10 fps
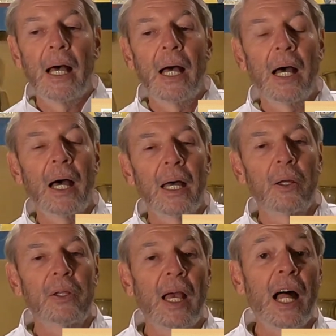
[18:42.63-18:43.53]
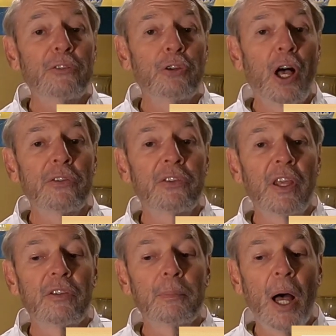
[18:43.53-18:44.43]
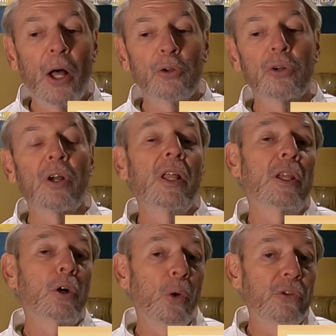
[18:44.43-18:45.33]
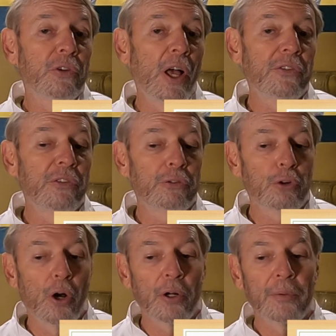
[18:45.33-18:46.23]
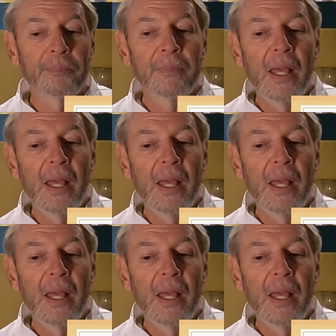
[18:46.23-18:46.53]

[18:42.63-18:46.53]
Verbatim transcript: Uh, the hot sauce is milder, the cold sauce is stronger.